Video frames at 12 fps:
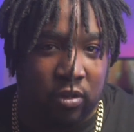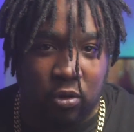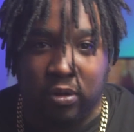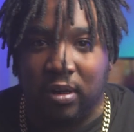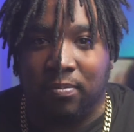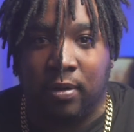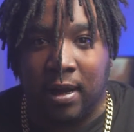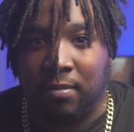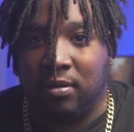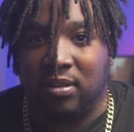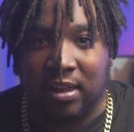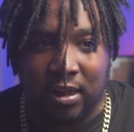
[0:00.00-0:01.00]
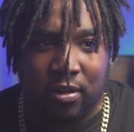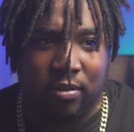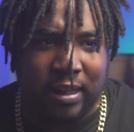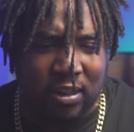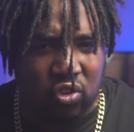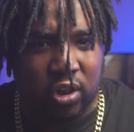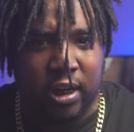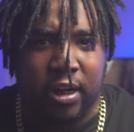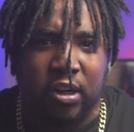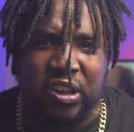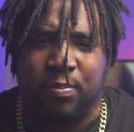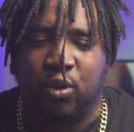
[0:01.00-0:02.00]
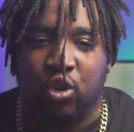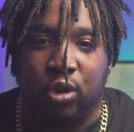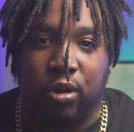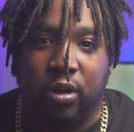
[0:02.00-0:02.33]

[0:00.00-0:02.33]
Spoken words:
you can probably tell that your hair is mature